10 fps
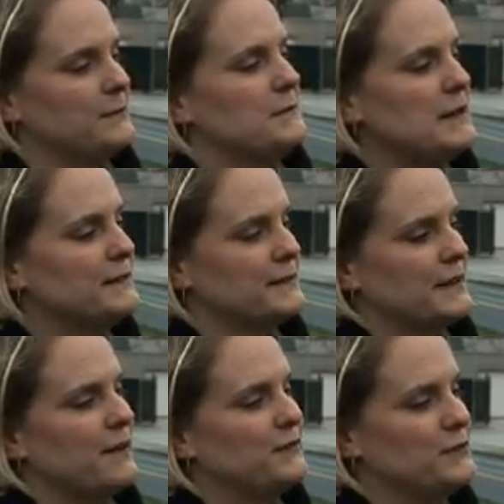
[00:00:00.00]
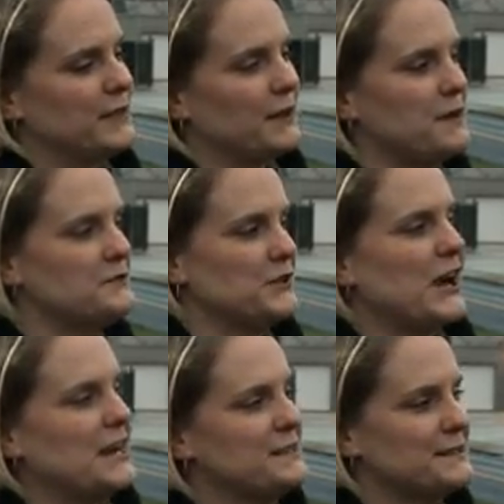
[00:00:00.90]
nieces and nephews that love
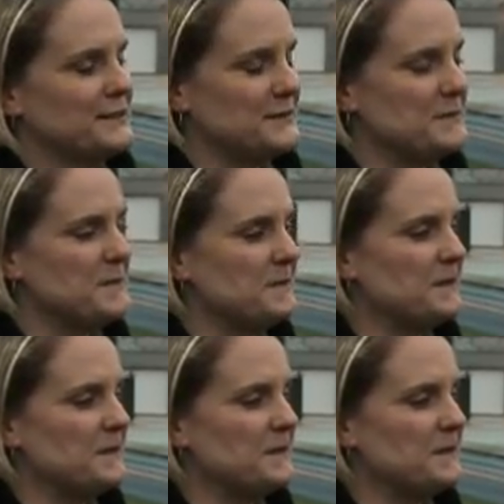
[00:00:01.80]
trains, and,